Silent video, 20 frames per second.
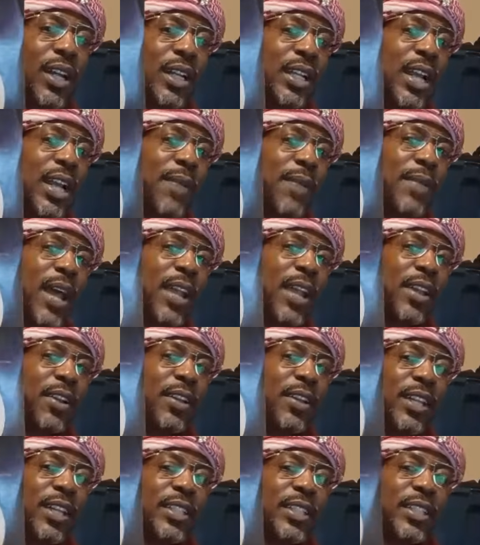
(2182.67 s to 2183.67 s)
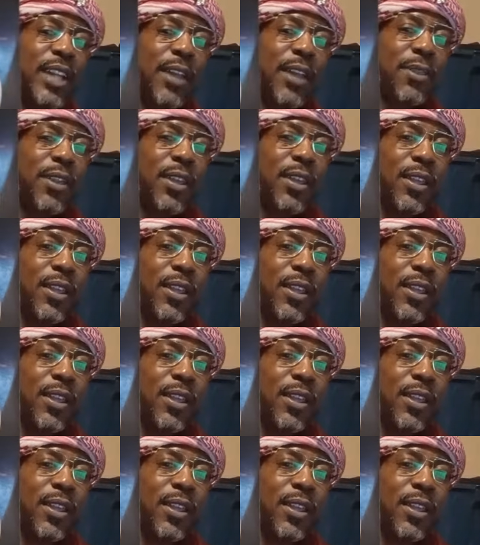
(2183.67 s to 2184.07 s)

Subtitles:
I'm not here to diss nothing.